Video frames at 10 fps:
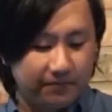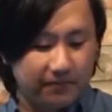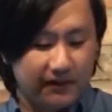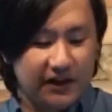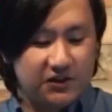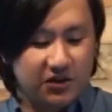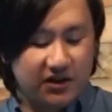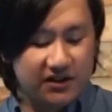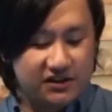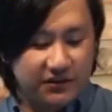He took
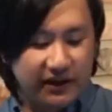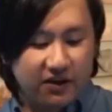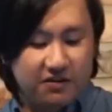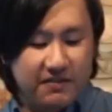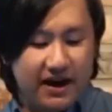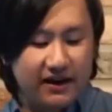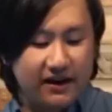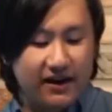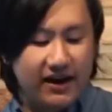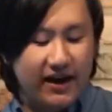his 300 men
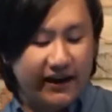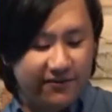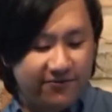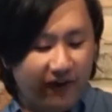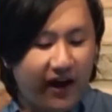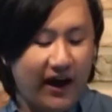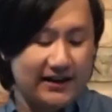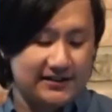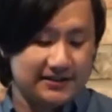and he fought.